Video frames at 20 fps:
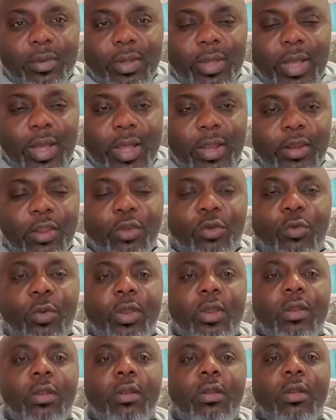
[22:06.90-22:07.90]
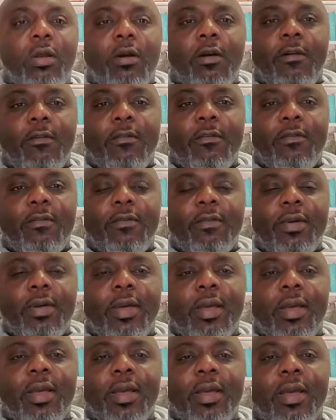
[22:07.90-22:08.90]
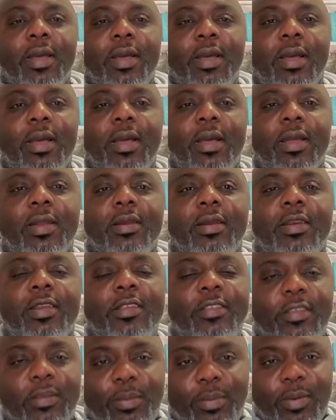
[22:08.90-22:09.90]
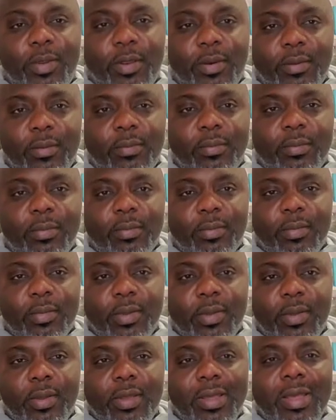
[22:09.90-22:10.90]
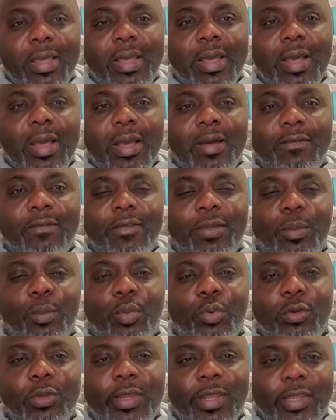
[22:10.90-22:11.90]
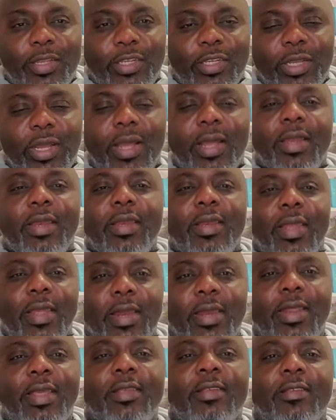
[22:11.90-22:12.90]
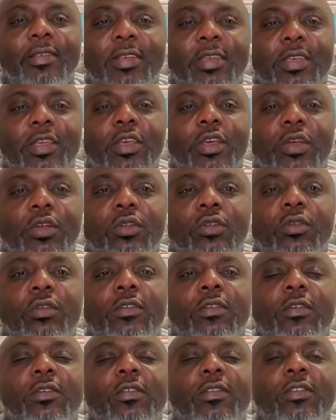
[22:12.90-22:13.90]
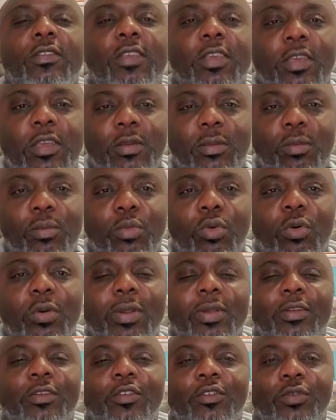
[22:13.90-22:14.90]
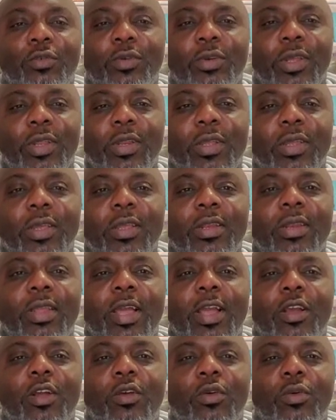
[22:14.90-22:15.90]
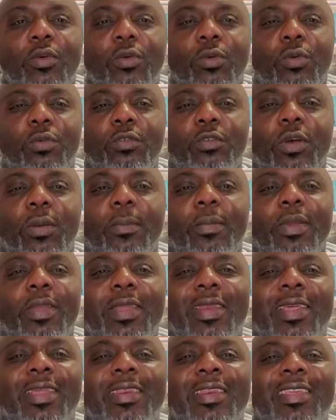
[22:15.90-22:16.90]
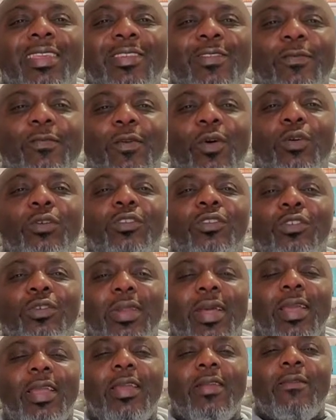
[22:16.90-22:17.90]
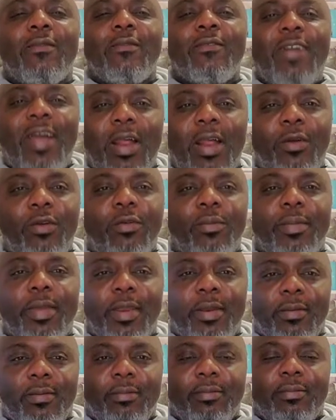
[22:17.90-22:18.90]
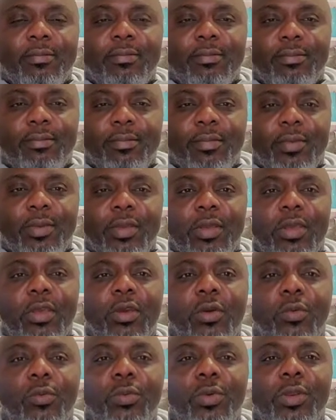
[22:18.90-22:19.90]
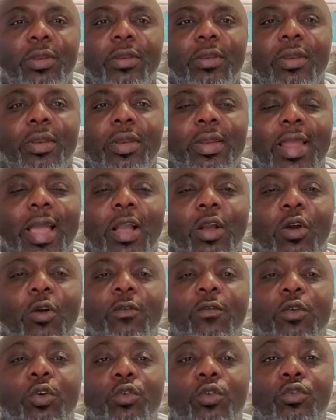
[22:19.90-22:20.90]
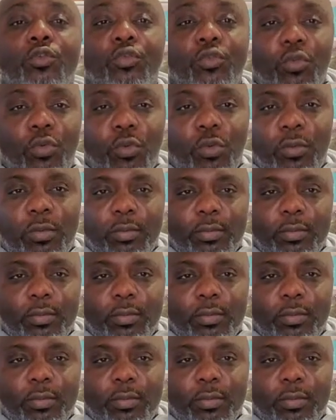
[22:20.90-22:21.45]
adequate love and discipline, have the potential and tendency to succeed more than children that grows up in a dysfunctional environment with lack of control.